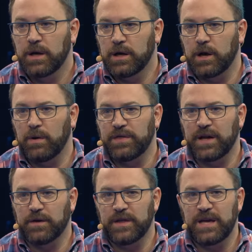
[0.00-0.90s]
You know, I
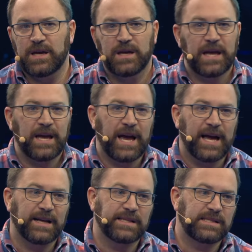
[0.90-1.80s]
think the it
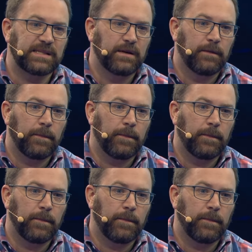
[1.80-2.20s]
has